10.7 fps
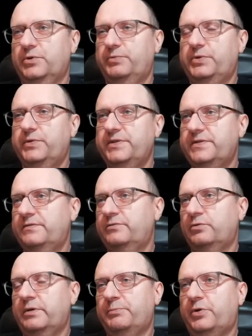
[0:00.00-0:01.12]
So we do this.
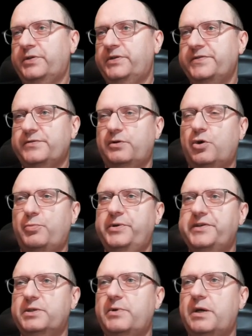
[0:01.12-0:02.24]
So important is
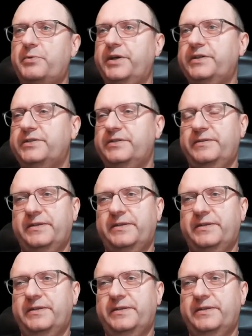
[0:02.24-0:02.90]
opening square bracket,